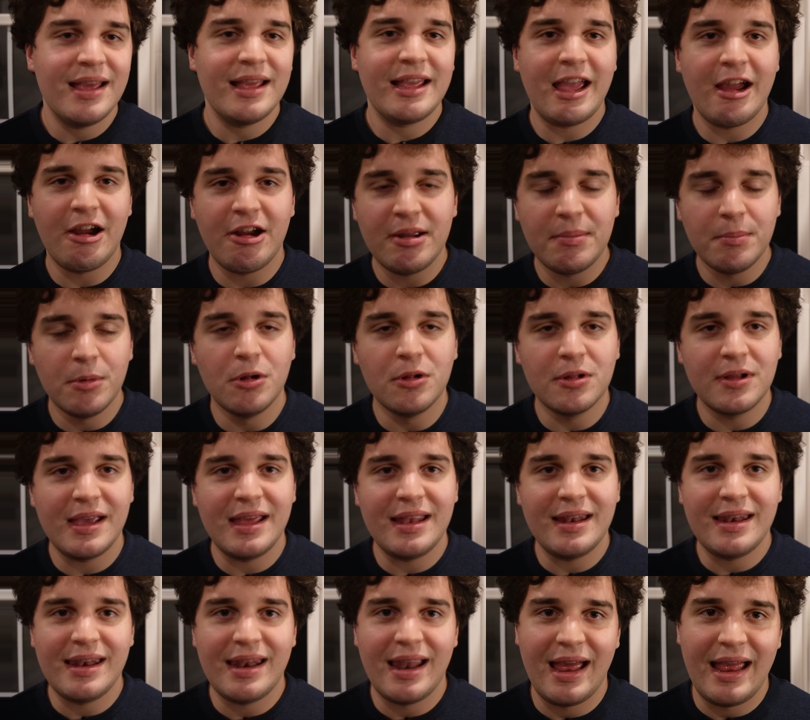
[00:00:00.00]
Carey
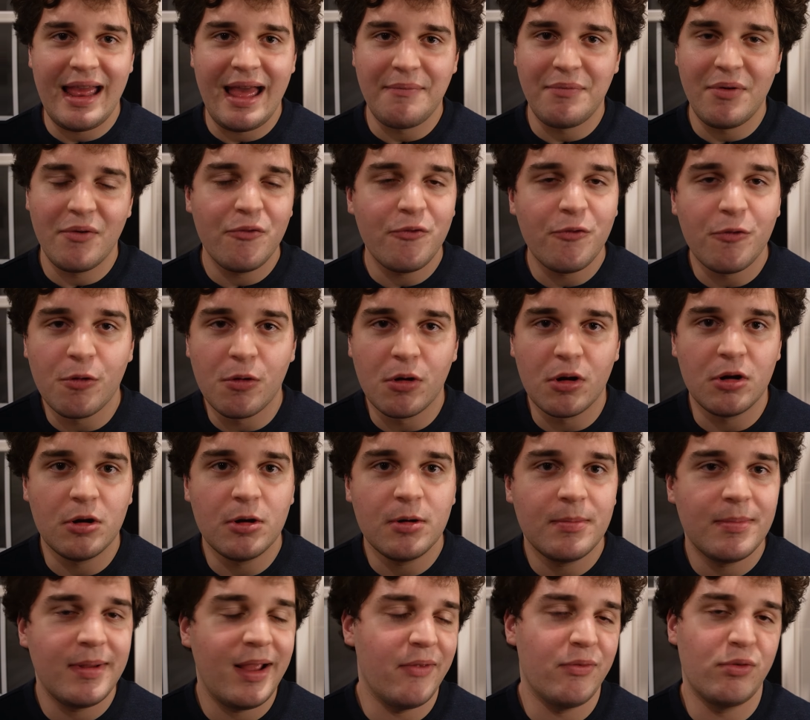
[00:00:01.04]
Mulligan, I have at
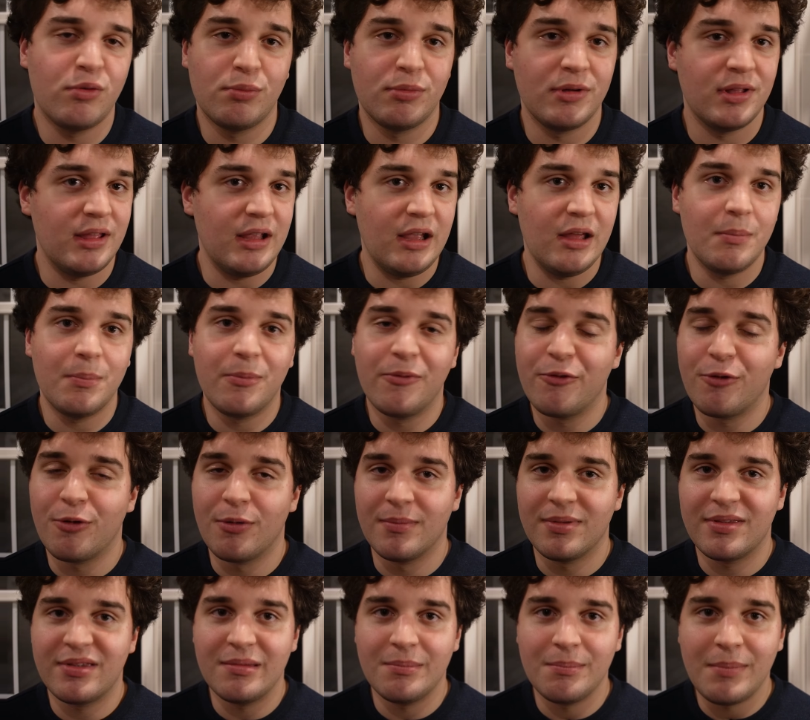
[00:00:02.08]
four, gives a really good
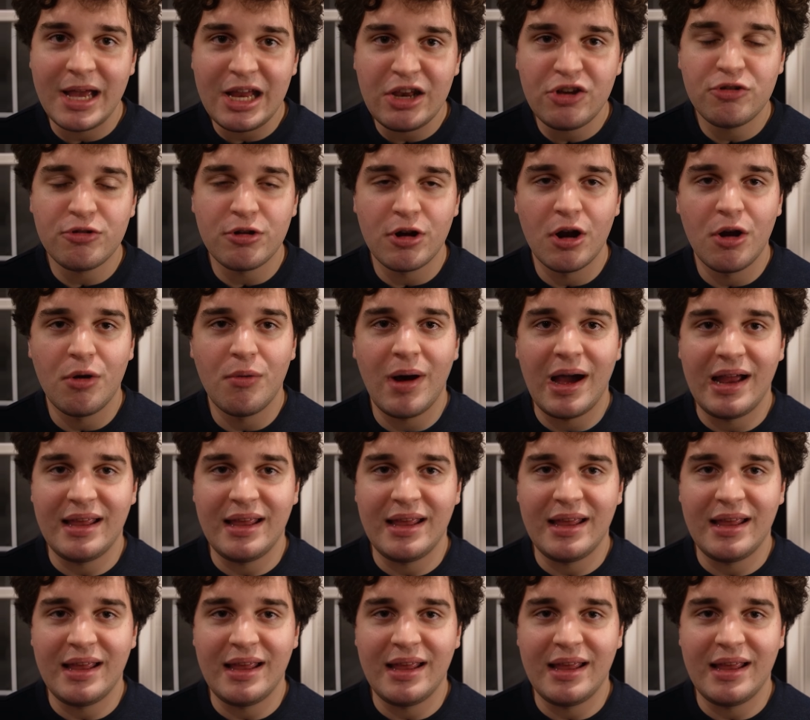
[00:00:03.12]
performance in Maestro.